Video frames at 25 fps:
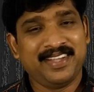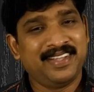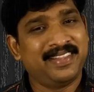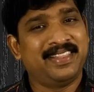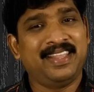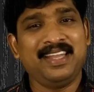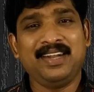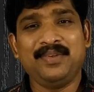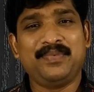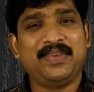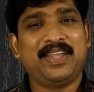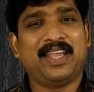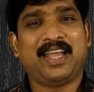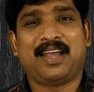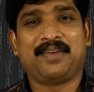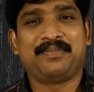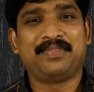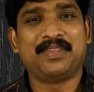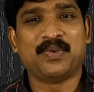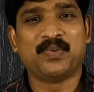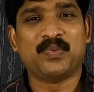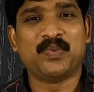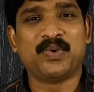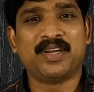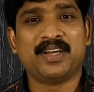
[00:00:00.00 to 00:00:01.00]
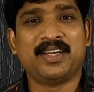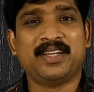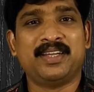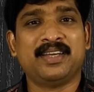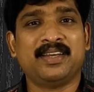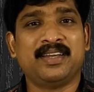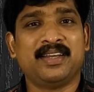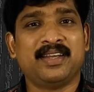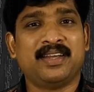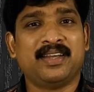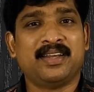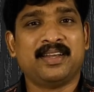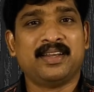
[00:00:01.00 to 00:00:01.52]
Then we have the
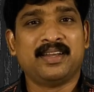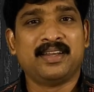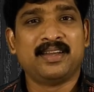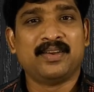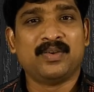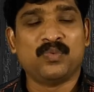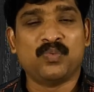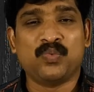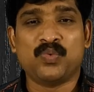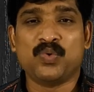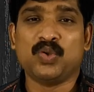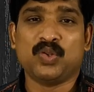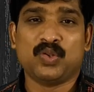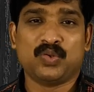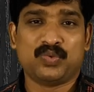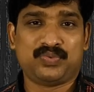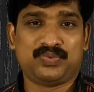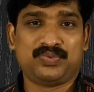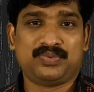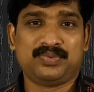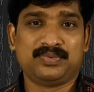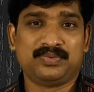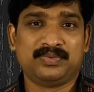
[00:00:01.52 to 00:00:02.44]
word wolf.